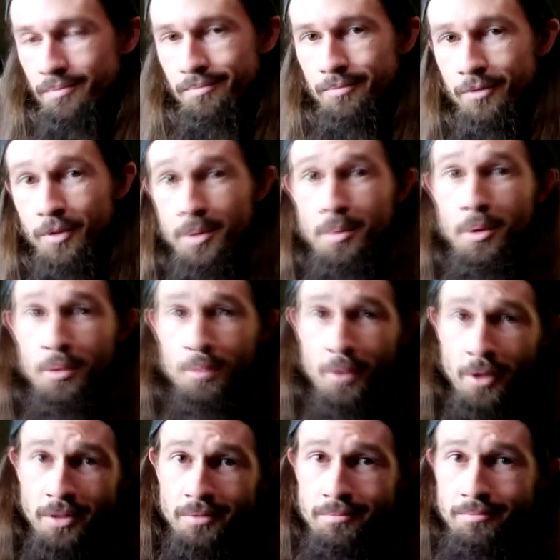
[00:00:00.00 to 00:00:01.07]
For the most
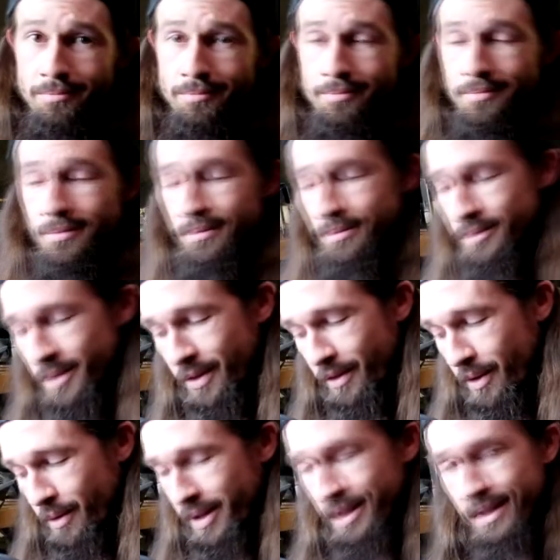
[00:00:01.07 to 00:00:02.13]
part.
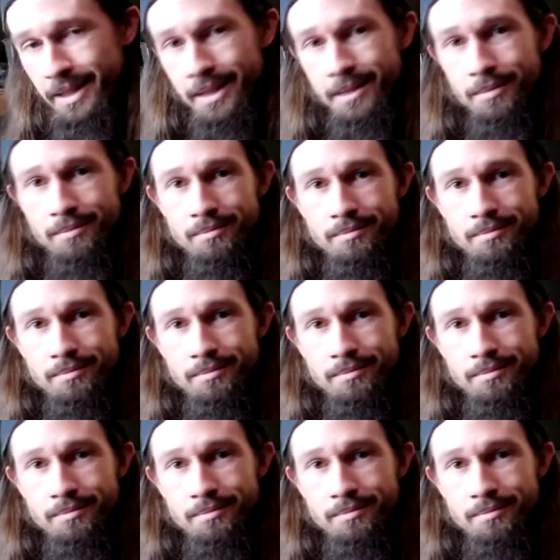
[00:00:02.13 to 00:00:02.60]
How I clean